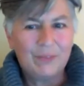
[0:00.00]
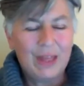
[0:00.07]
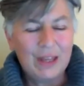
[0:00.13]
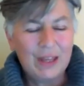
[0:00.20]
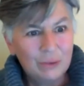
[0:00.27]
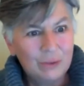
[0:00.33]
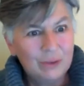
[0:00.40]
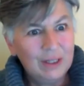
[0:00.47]

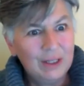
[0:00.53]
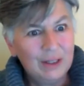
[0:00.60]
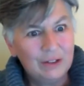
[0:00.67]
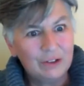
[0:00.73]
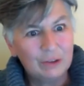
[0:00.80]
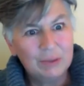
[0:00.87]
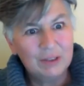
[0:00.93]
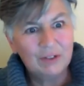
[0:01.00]
that you
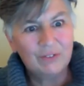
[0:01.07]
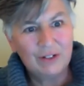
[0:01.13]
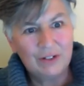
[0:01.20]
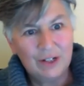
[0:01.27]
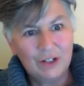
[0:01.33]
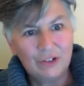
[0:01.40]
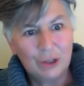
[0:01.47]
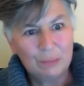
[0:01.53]
need to be a
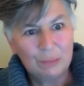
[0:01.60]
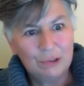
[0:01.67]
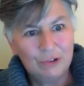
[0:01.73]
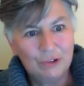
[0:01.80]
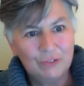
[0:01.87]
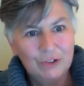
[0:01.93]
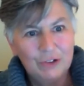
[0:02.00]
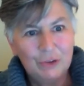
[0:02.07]
VTS
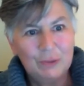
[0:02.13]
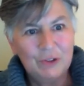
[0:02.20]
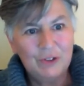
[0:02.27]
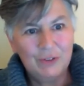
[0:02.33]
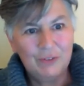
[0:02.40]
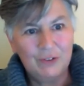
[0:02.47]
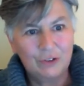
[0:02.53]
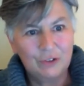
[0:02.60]
operator are very
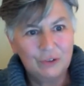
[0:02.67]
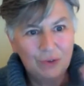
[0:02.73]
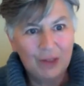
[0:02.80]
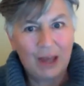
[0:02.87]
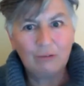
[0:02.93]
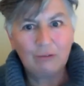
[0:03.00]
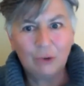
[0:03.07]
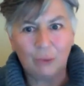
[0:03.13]
specific to
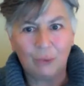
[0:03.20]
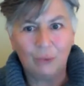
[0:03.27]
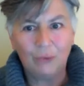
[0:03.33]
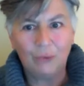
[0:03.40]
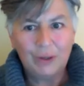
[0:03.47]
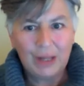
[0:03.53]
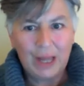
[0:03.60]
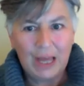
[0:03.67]
that
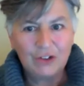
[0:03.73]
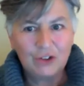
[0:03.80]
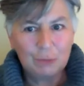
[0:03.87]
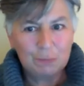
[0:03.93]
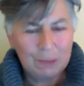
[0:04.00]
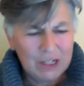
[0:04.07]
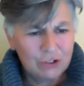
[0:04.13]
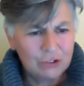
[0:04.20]
role, that
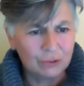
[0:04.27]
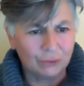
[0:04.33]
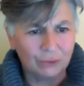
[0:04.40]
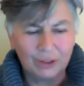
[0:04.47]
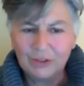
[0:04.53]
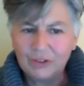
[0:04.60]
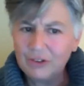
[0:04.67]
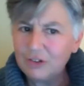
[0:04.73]

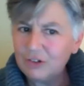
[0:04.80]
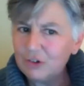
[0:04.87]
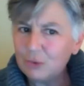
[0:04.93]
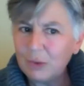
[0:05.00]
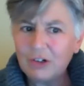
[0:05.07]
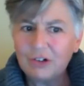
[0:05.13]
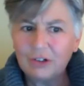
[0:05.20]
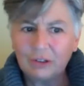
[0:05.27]
spatial and
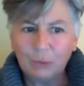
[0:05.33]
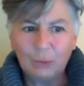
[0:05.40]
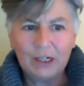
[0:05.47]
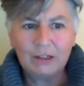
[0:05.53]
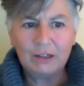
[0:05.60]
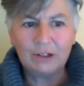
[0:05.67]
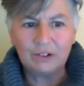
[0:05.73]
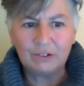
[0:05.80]
situational
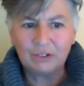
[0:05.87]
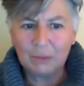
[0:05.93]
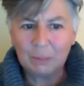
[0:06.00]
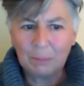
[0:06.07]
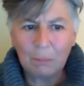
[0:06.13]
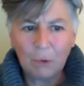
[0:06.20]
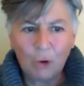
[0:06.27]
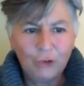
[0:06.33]
awareness with
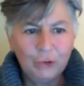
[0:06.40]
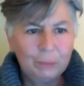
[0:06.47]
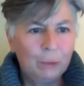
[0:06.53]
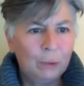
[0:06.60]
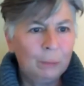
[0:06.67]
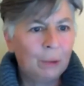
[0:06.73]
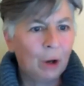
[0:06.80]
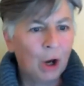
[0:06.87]

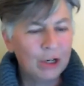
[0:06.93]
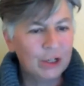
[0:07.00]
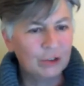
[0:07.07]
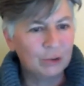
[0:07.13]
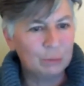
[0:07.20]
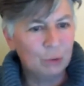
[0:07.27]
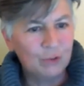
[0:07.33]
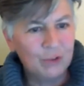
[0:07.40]
multiple
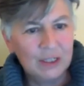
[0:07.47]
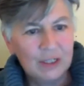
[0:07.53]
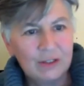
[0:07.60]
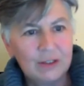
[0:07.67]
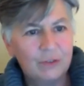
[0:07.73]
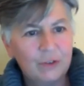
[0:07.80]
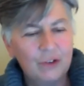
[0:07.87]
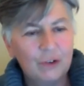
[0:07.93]
bodies moving
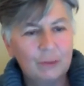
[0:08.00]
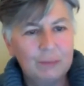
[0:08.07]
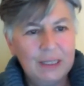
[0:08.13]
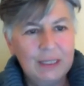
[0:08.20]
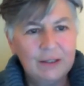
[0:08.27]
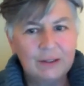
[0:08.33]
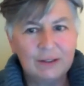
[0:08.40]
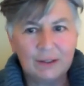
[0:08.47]
at different
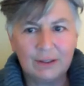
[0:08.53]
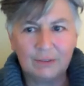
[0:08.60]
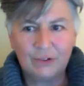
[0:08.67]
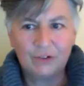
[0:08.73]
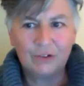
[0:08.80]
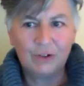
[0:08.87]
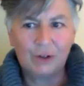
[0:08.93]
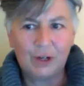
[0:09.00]
speeds and
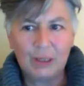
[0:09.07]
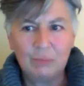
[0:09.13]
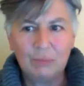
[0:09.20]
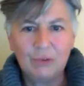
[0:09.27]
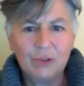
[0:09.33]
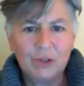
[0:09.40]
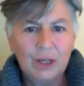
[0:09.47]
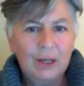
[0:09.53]
different
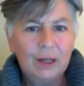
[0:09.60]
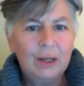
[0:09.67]
times.